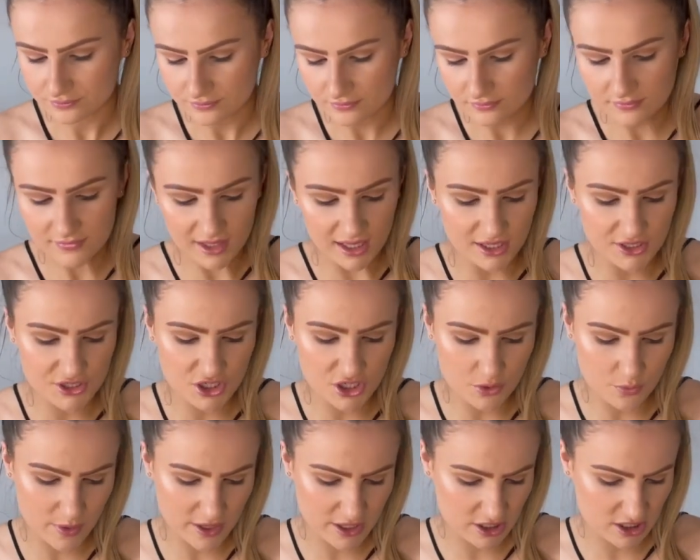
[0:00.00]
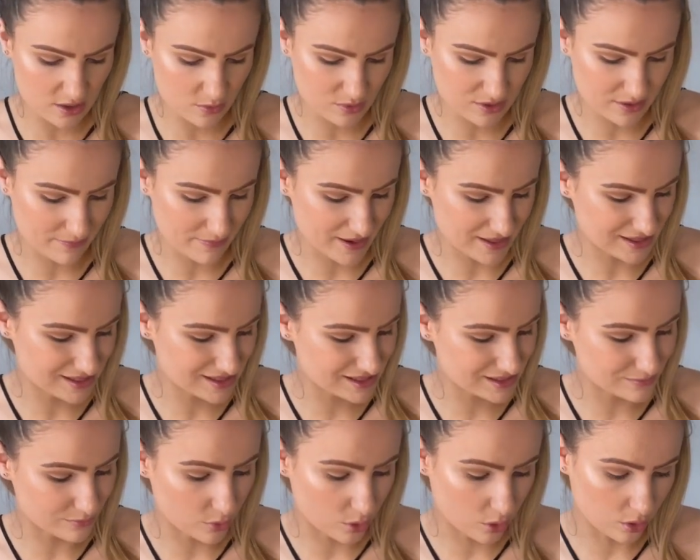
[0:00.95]
I do wish it was a bit
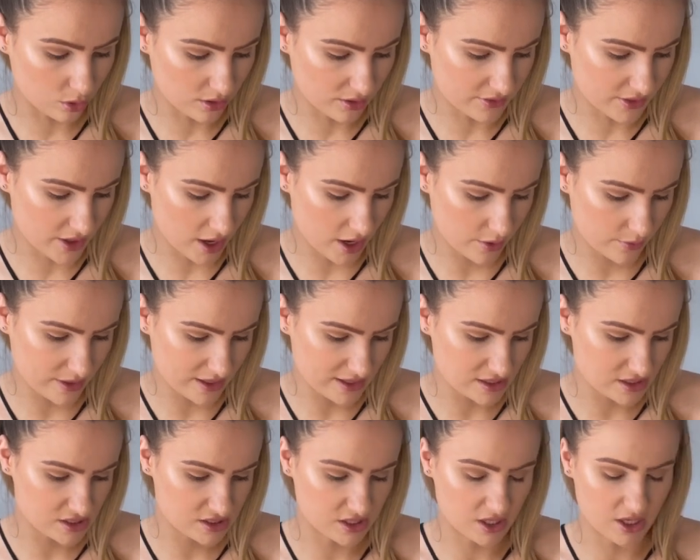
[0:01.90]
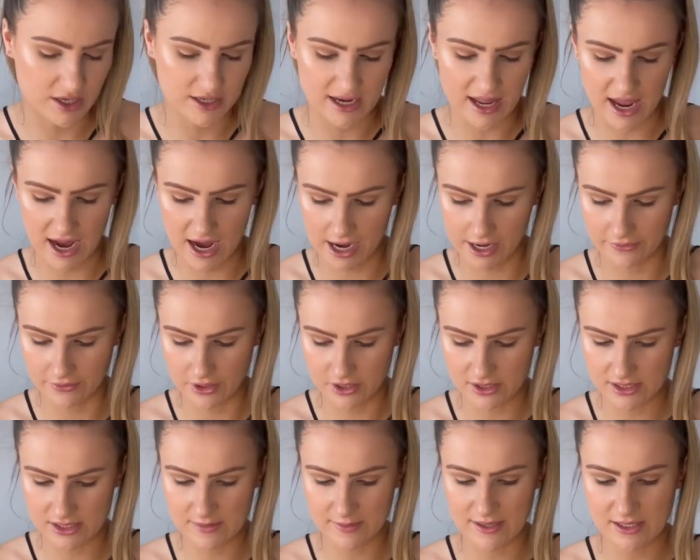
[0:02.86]
smaller though in certain areas
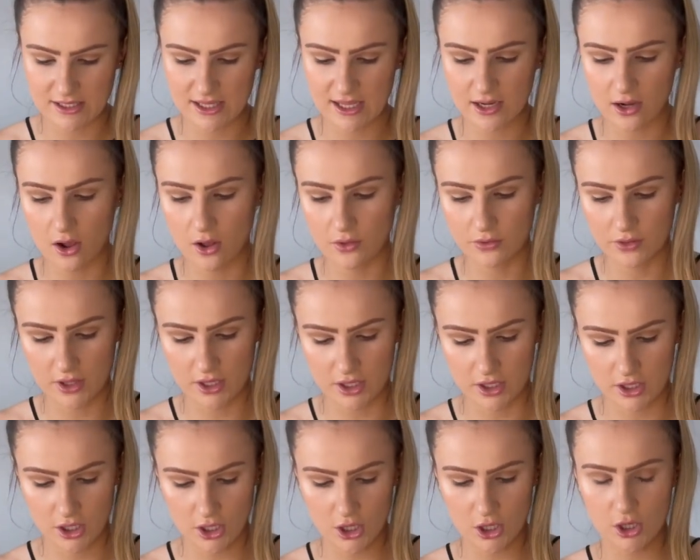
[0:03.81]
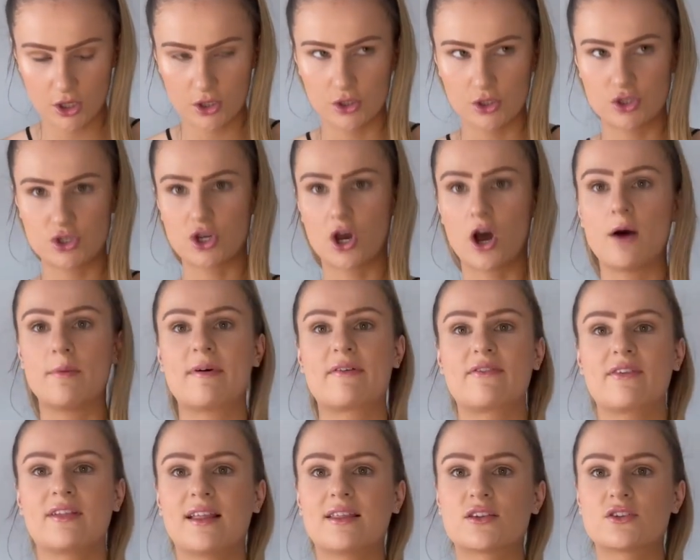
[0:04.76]
especially like on the the top. I feel
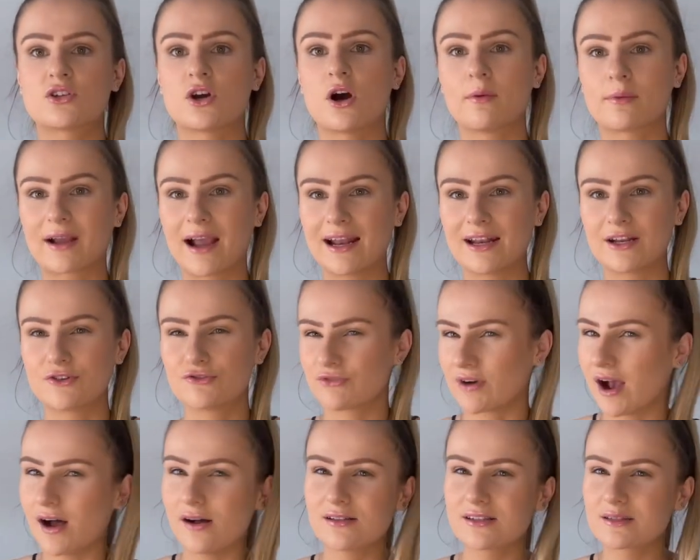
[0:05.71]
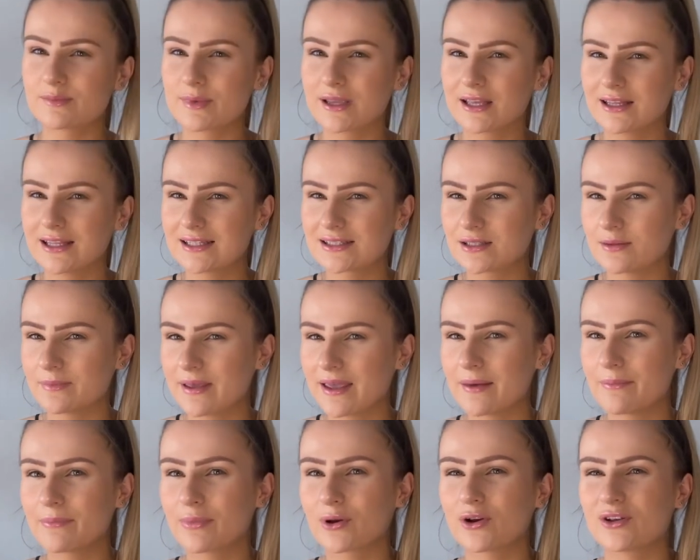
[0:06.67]
like the top kind of drowns me a little bit
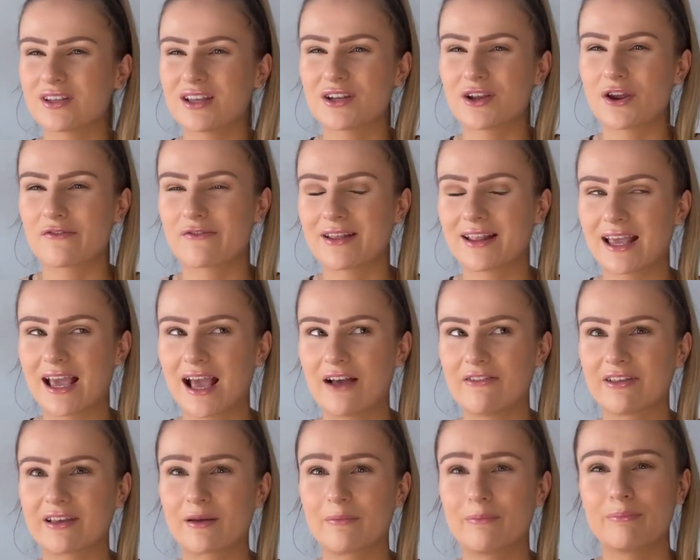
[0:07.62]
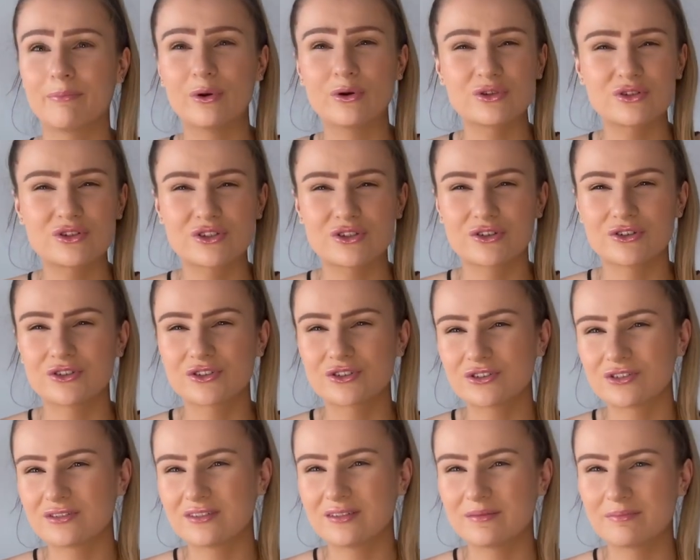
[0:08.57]
because I don't really have like a buster,
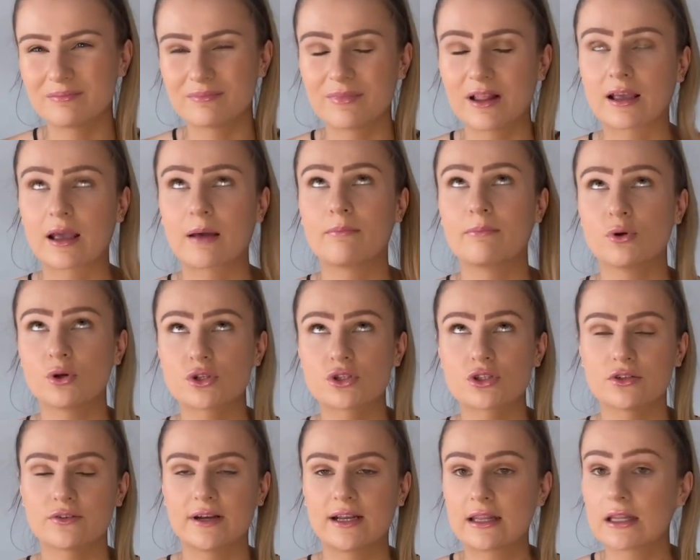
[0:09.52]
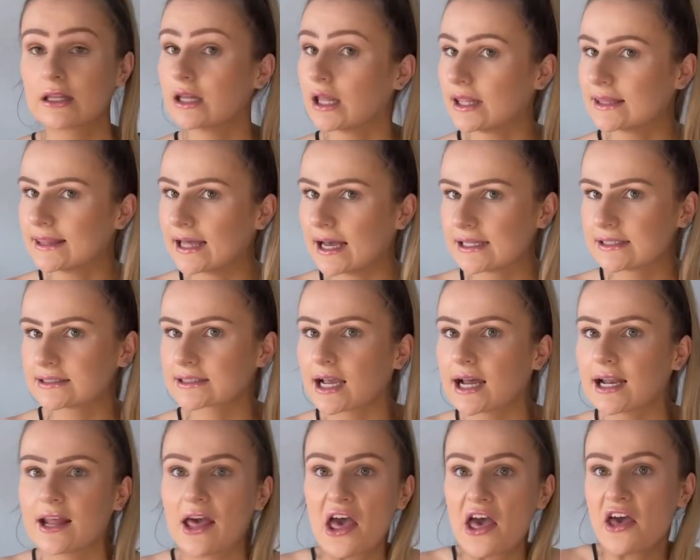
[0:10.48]
like a bust or anything like that to kind
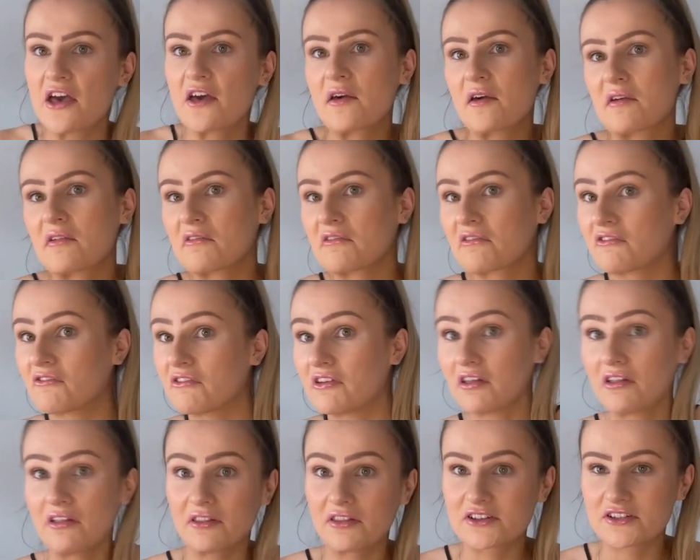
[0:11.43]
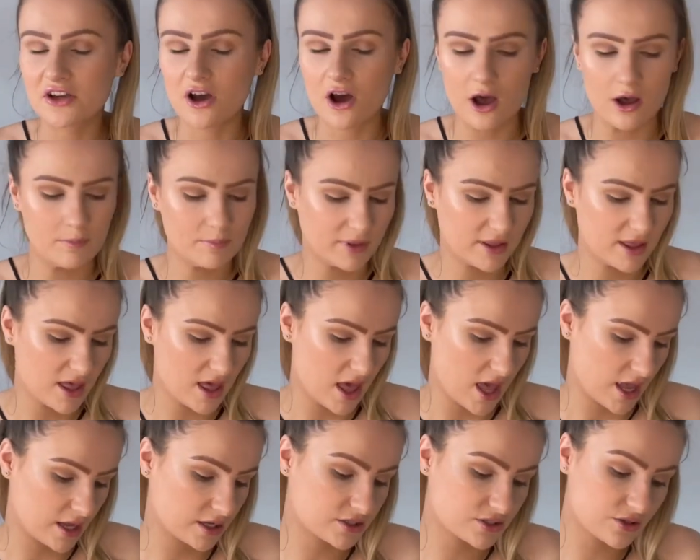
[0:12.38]
of fill the top.
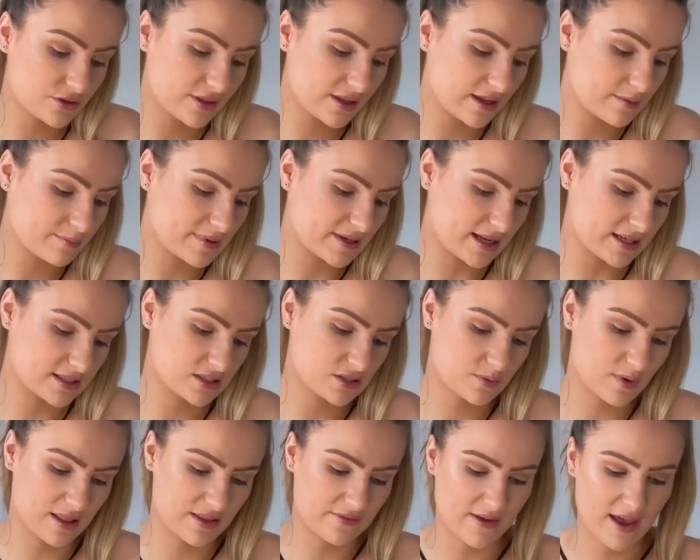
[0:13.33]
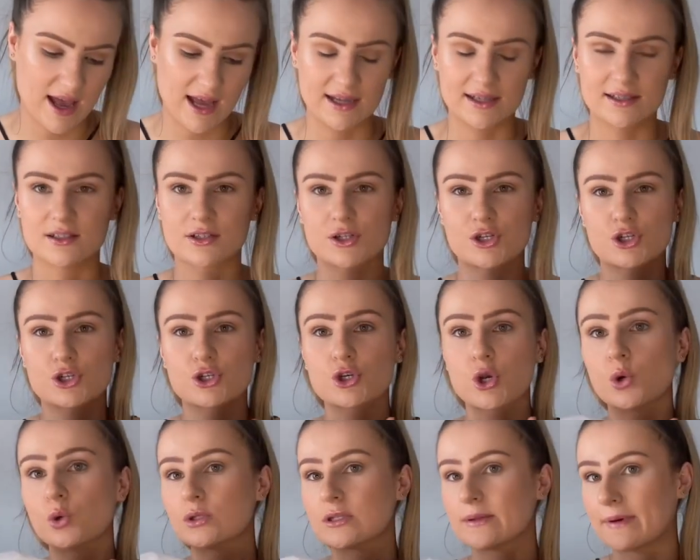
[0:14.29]
I do think it'd be nice as well if it had
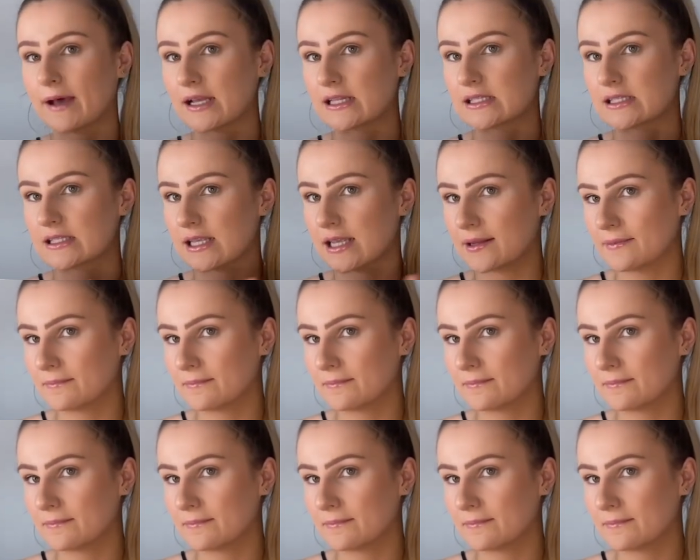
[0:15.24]
shoulder pads in.